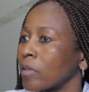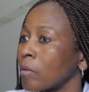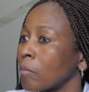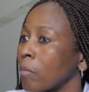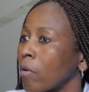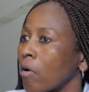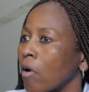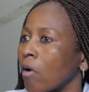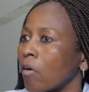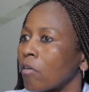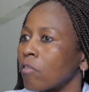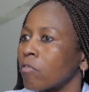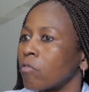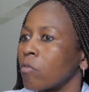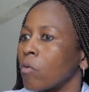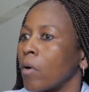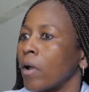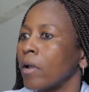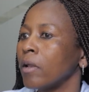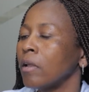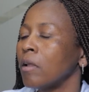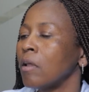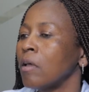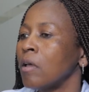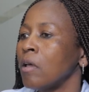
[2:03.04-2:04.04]
the power of
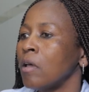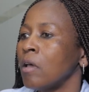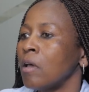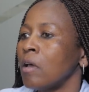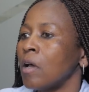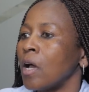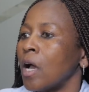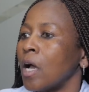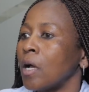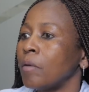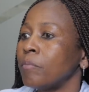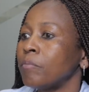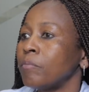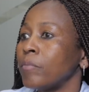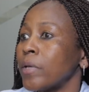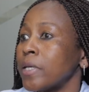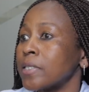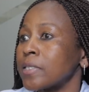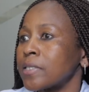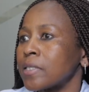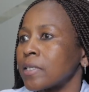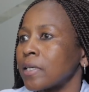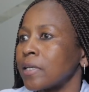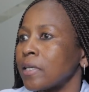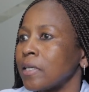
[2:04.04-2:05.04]
one.
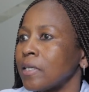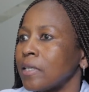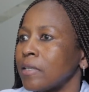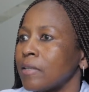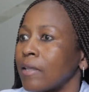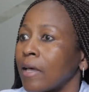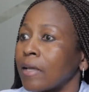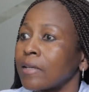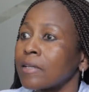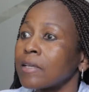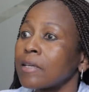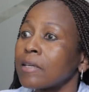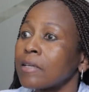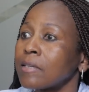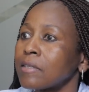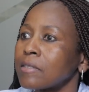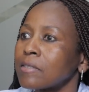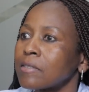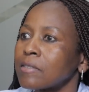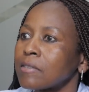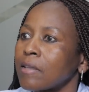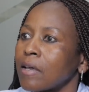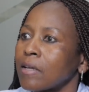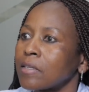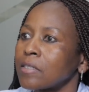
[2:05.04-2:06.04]
Basically, that
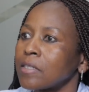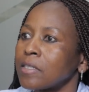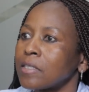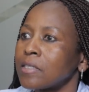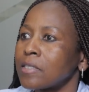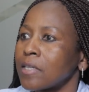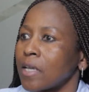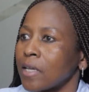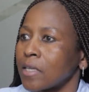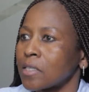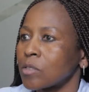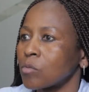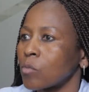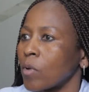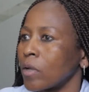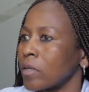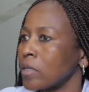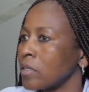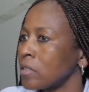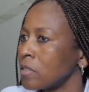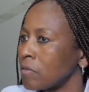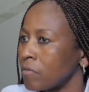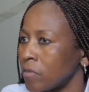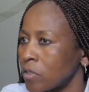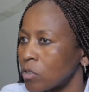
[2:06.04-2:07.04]
is that it takes one
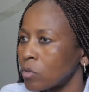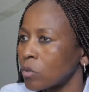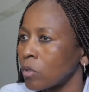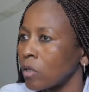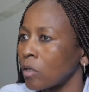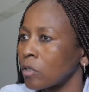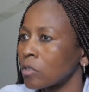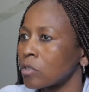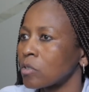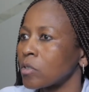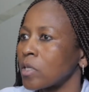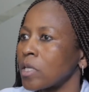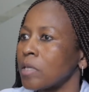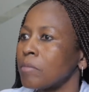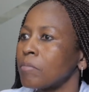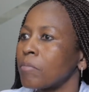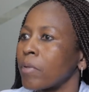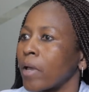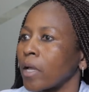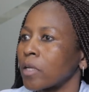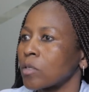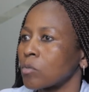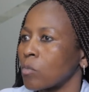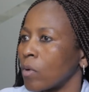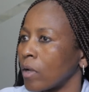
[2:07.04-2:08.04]
individual to
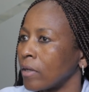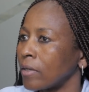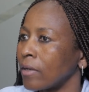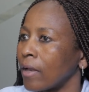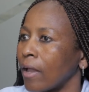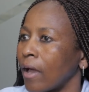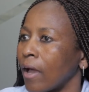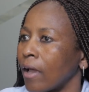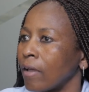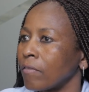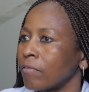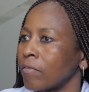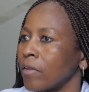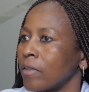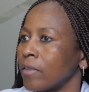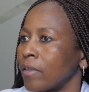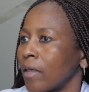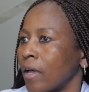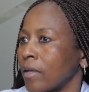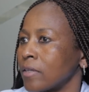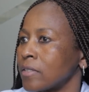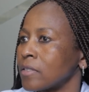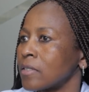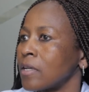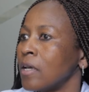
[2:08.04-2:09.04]
impact one life, and
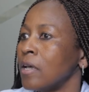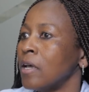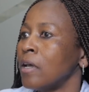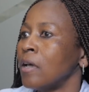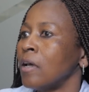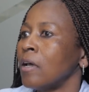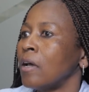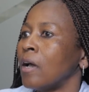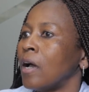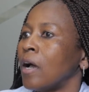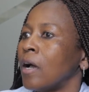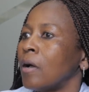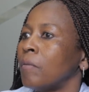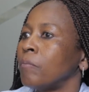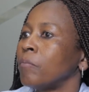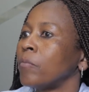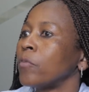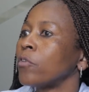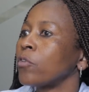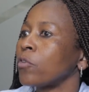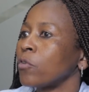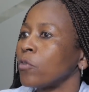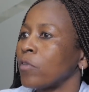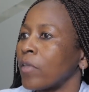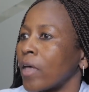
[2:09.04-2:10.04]
that
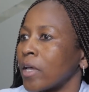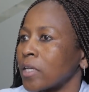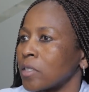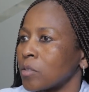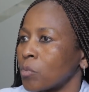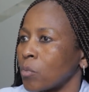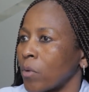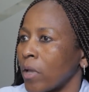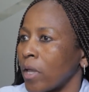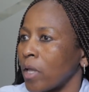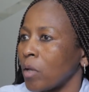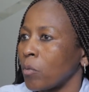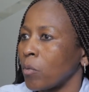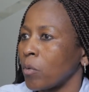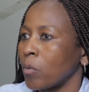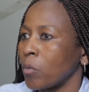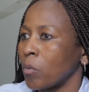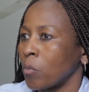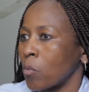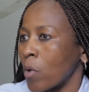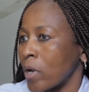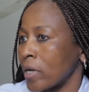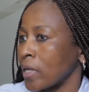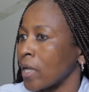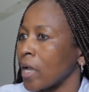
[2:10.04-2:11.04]
through that way,
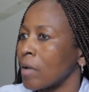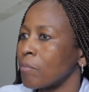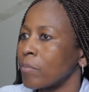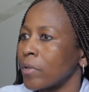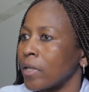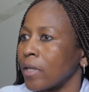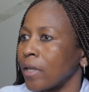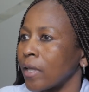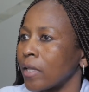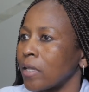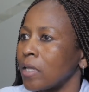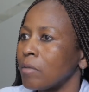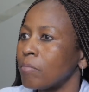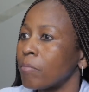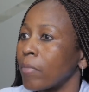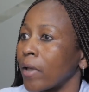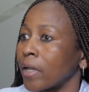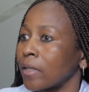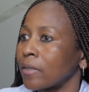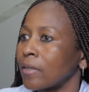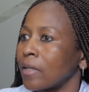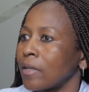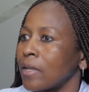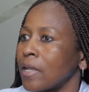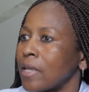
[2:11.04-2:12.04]
one company can
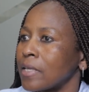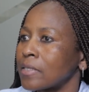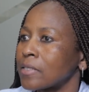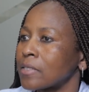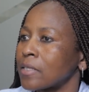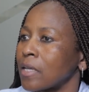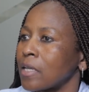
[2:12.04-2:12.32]
impact the next.